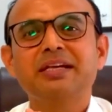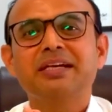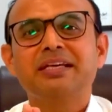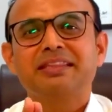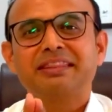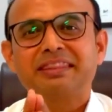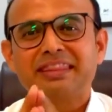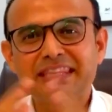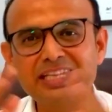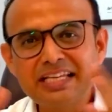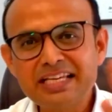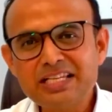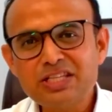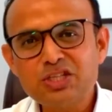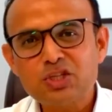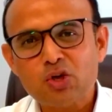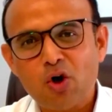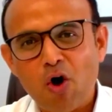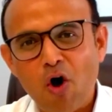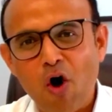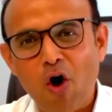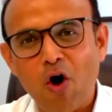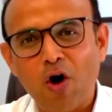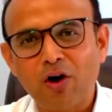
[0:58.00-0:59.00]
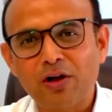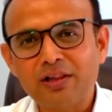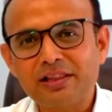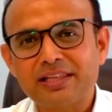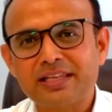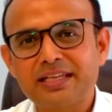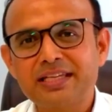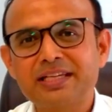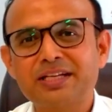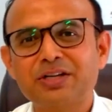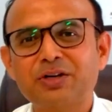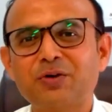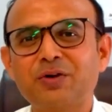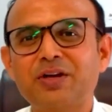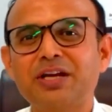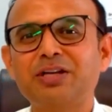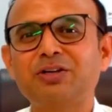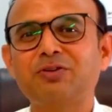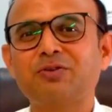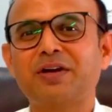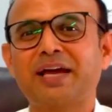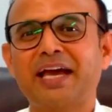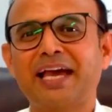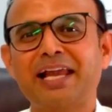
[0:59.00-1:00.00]
These all things going
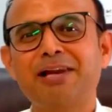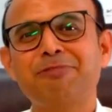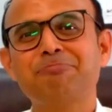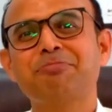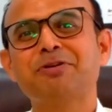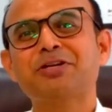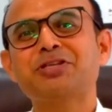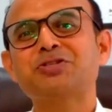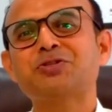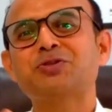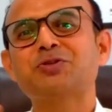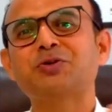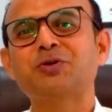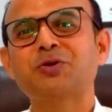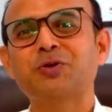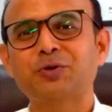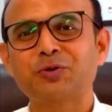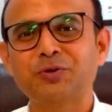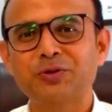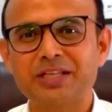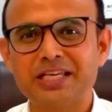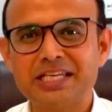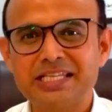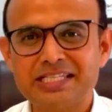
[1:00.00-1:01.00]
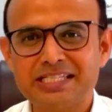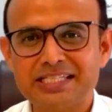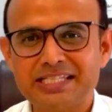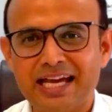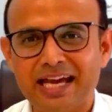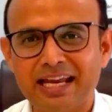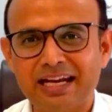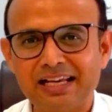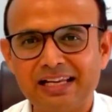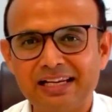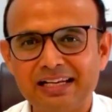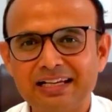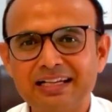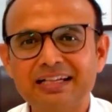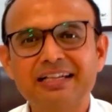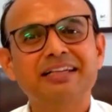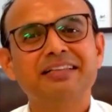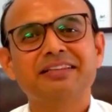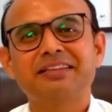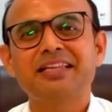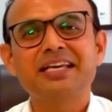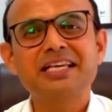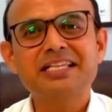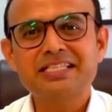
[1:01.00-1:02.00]
to help us to grow this channel,
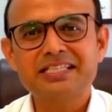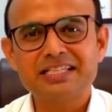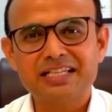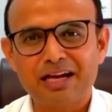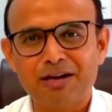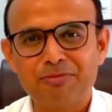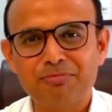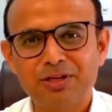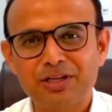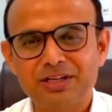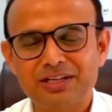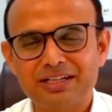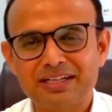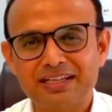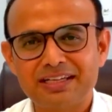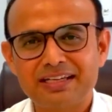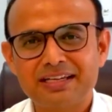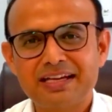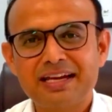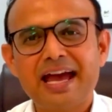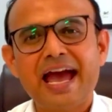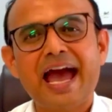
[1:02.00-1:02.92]
this community.